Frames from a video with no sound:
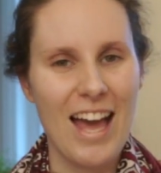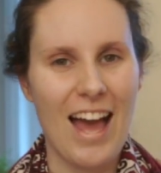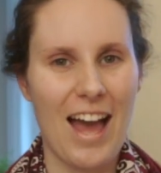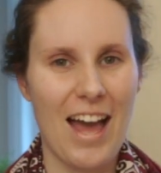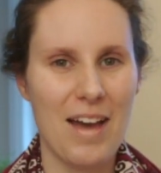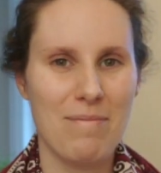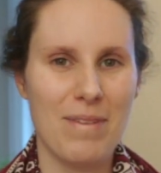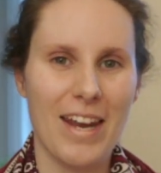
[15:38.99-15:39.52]

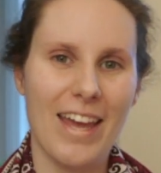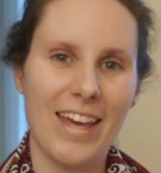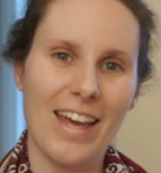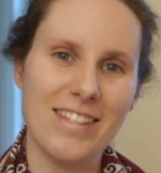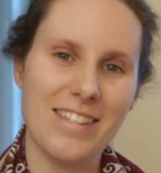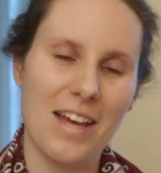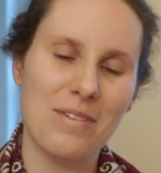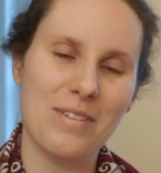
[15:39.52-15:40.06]
And I
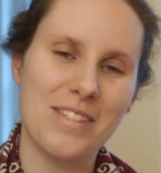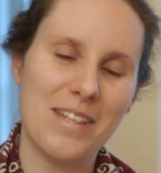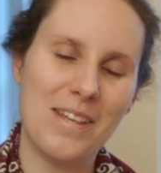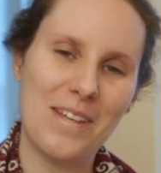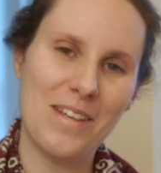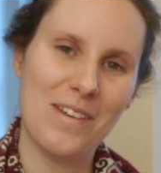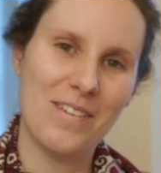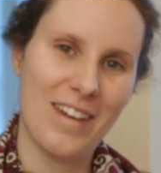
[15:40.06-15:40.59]
guess I will see
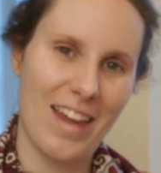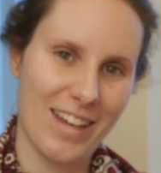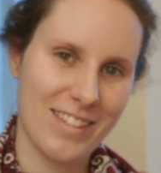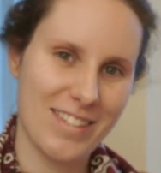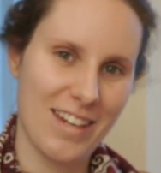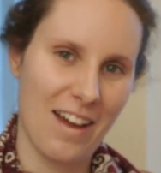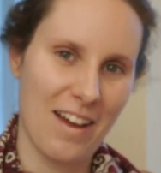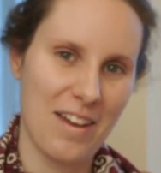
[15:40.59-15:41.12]
you
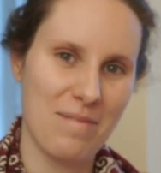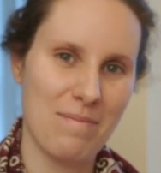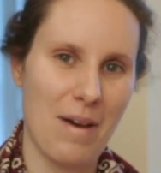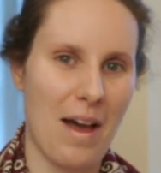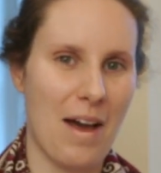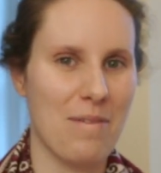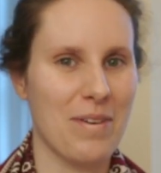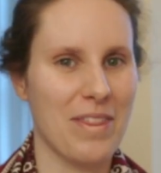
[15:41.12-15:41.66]
next time
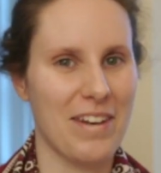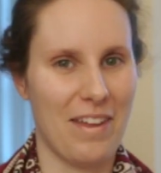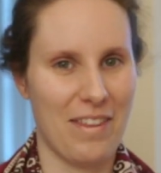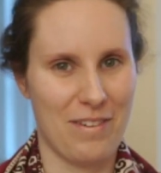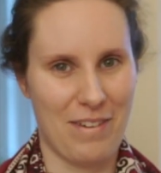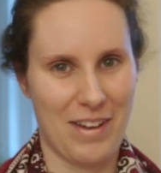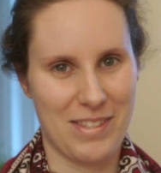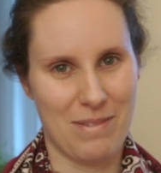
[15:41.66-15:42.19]
with
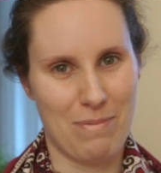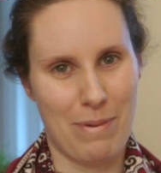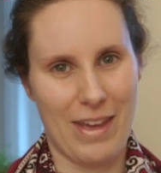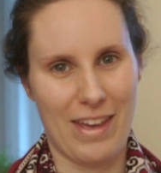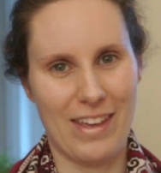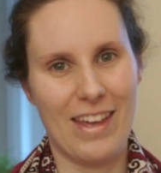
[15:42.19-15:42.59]
another recipe.